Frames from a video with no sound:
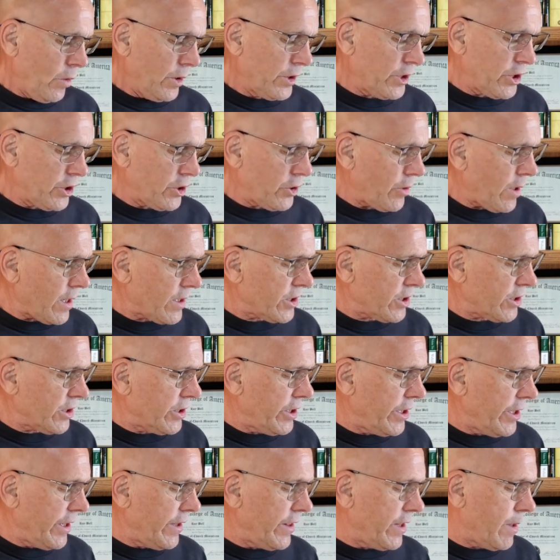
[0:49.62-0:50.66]
which
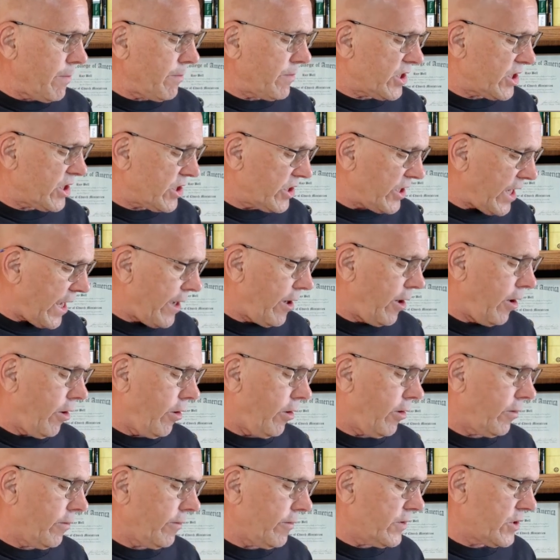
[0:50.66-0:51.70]
trusted in
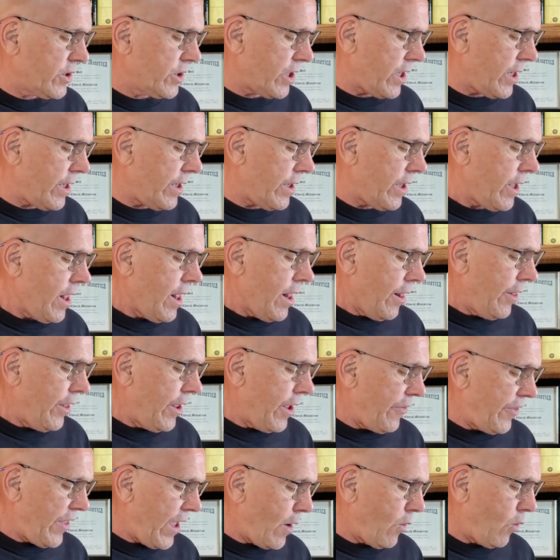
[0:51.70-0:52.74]
themselves uh,
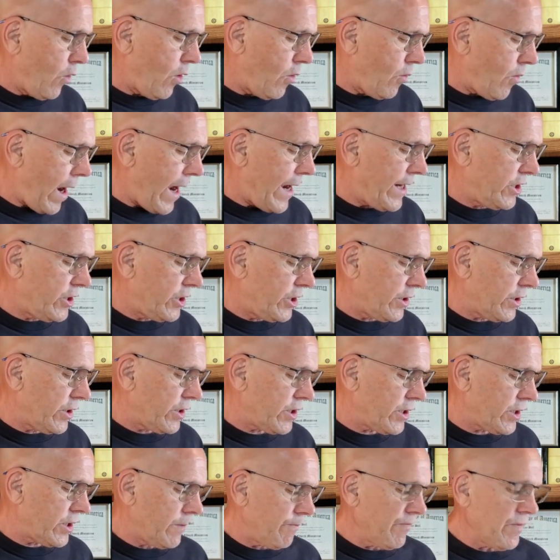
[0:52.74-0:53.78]
that they were
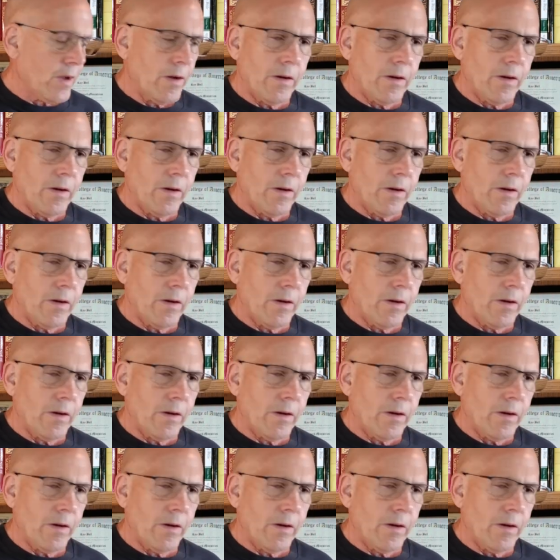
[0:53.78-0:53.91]
righteous